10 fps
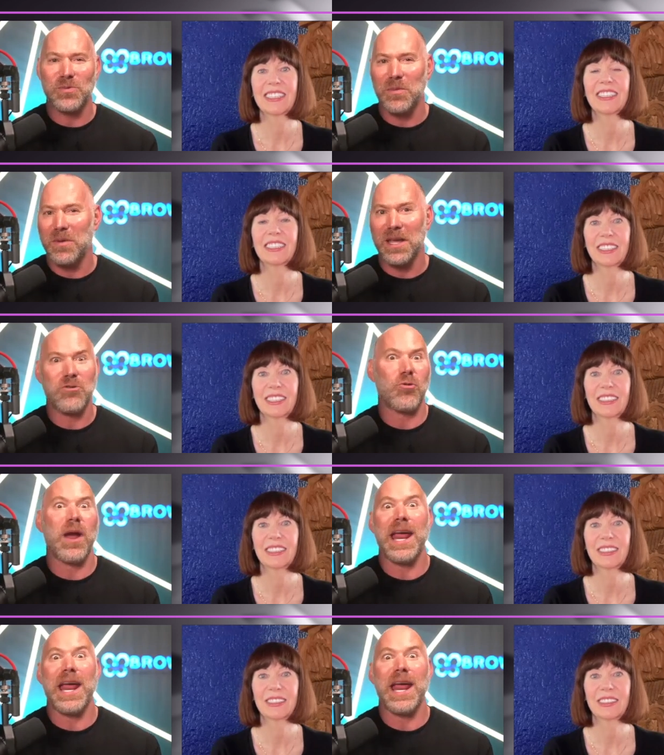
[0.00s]
Speaker 1: would be great.
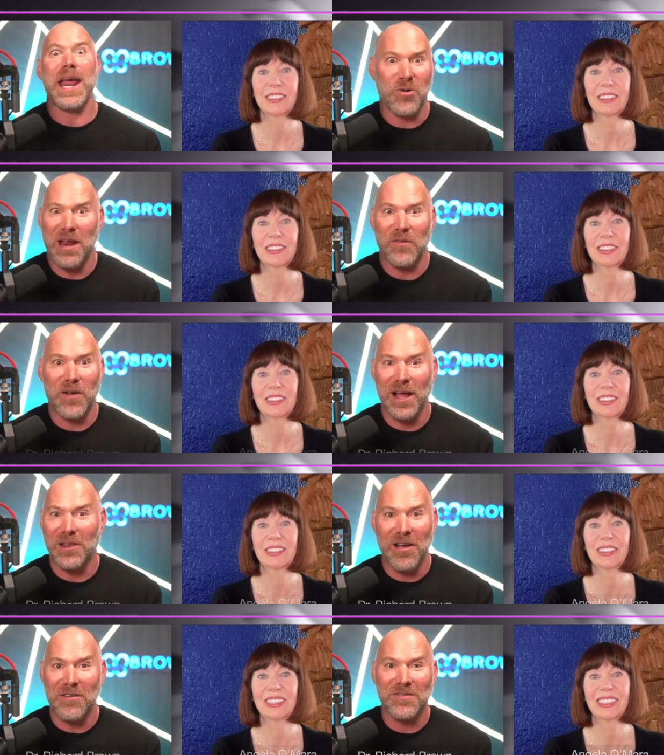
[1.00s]
I'd be grateful. I
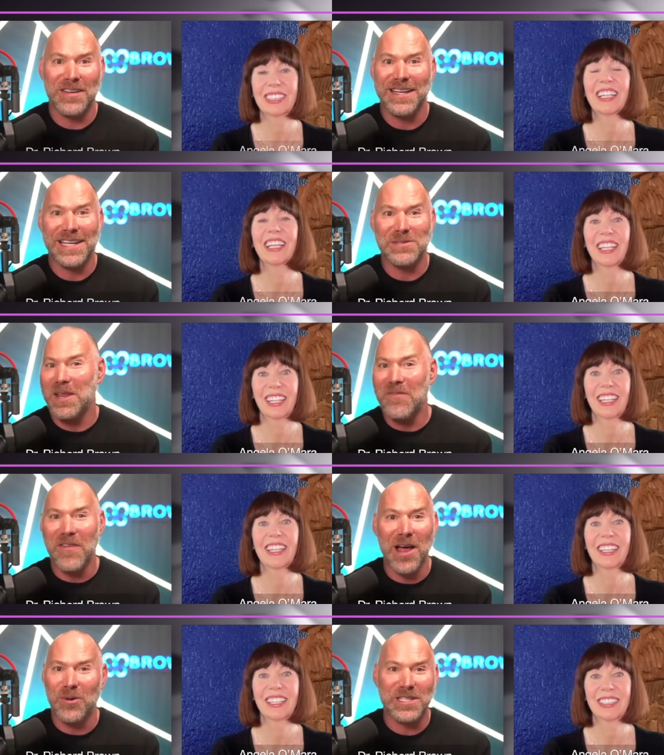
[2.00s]
love as many
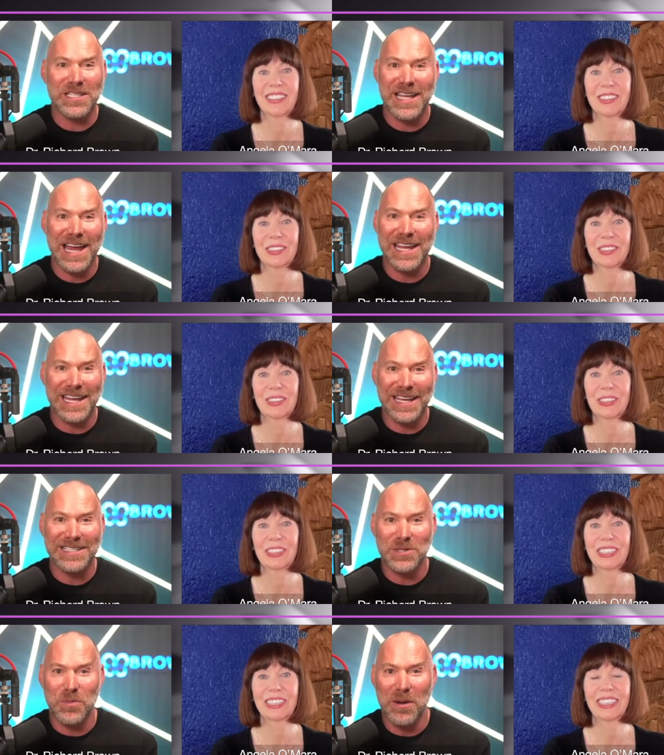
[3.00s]
followers as I can get to
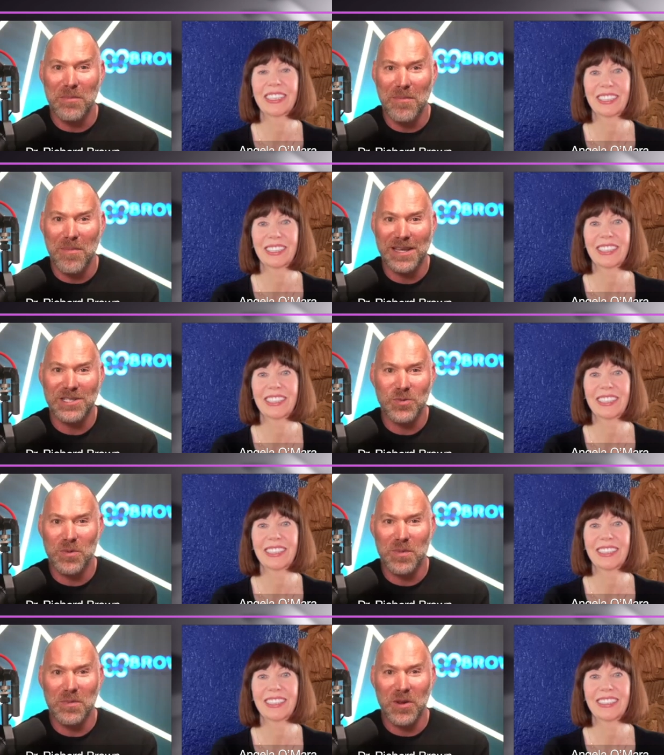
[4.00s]
spread my message would
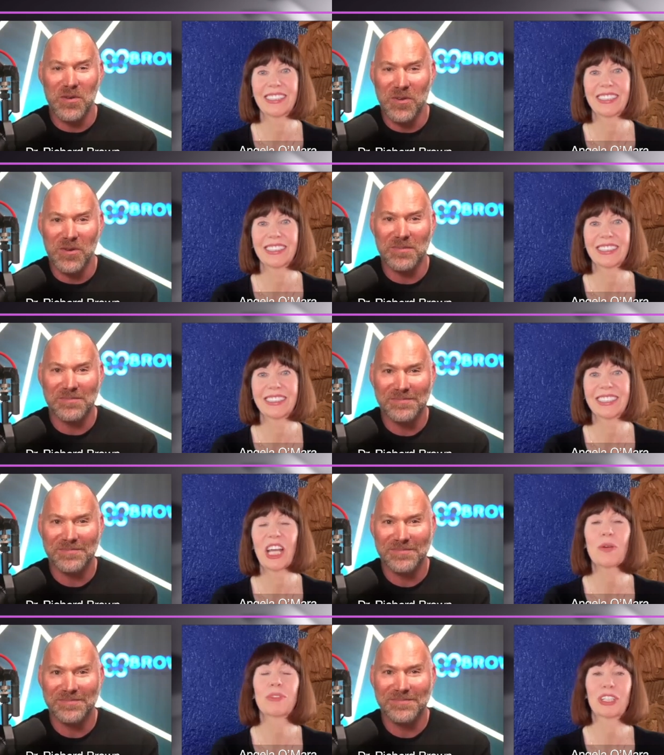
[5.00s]
be beautiful.
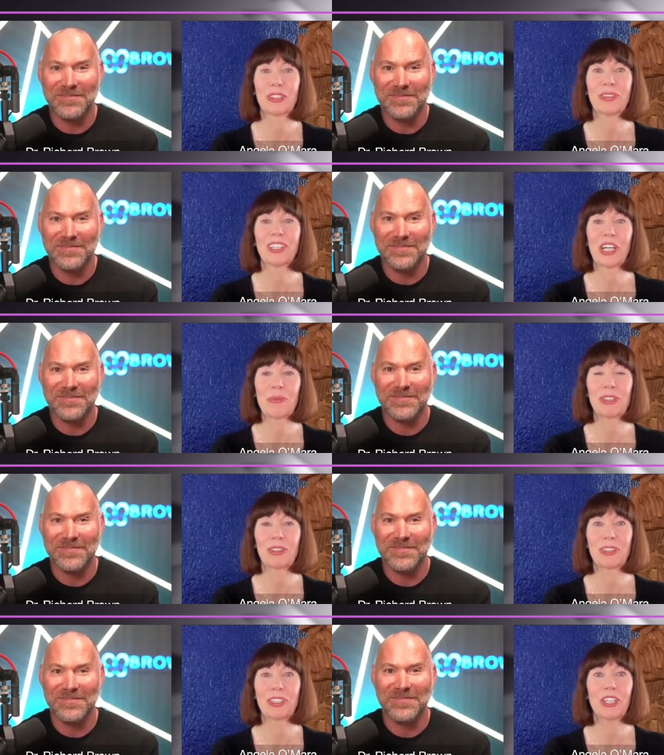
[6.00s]
Speaker 2: Absolutely,
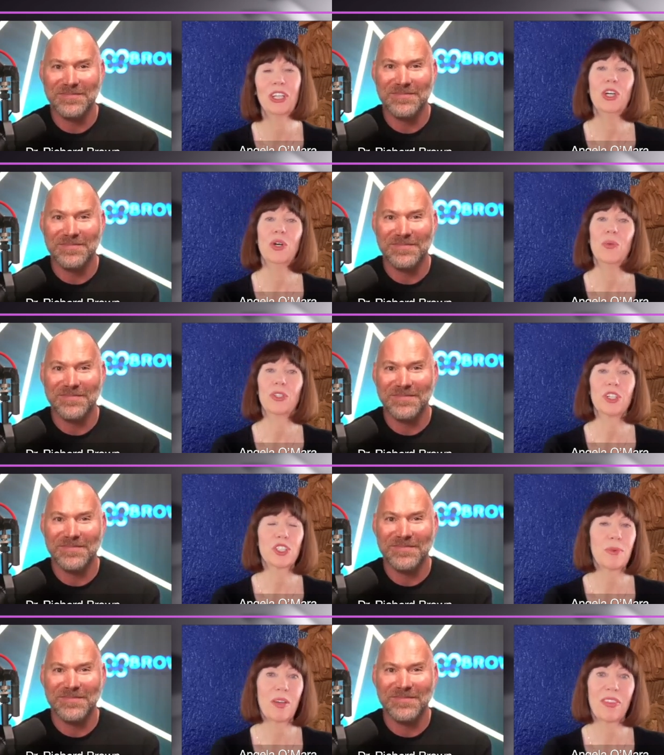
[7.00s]
absolutely. Well, Dr.
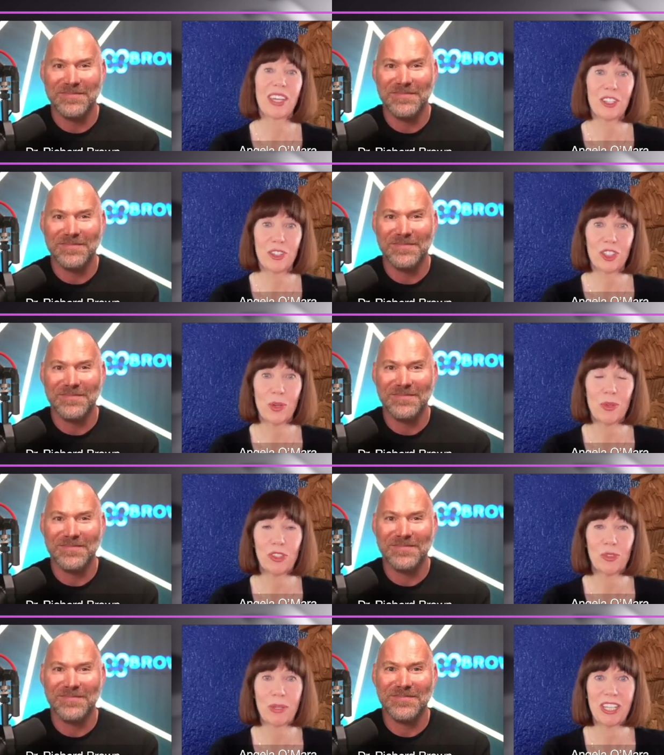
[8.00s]
Brown, thank you so much for
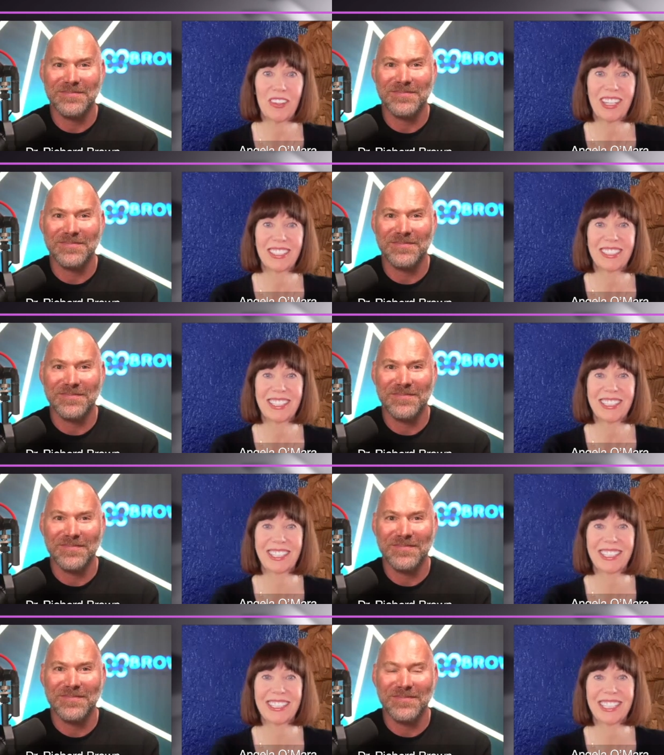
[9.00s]
being on the Aesthetic
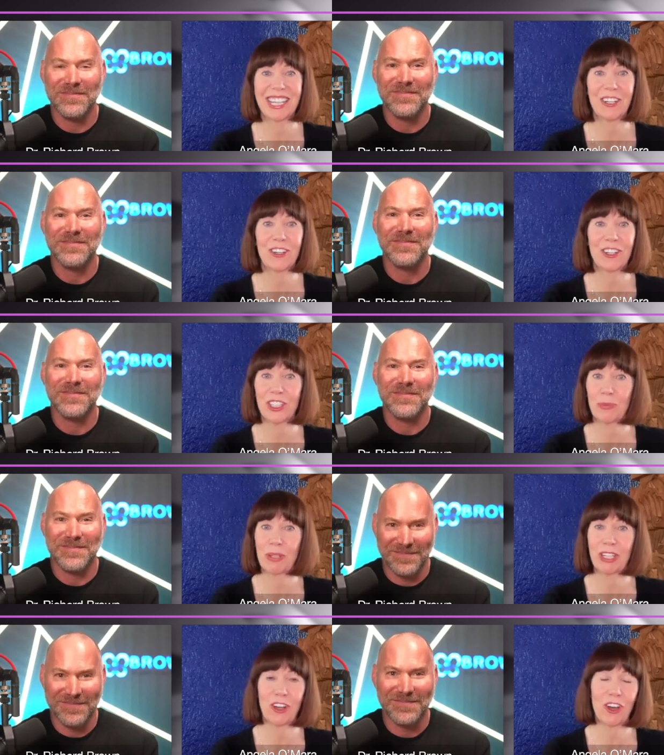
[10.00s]
Insider. It's been an
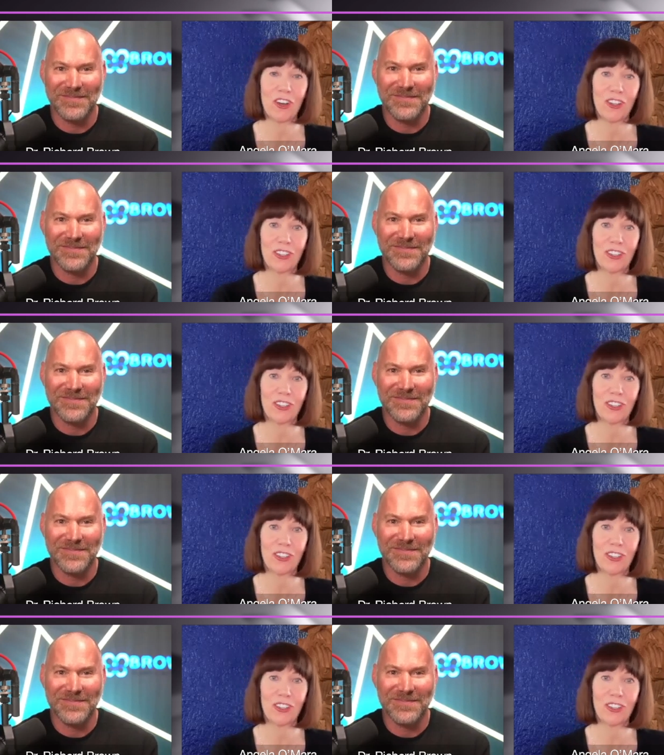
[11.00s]
honor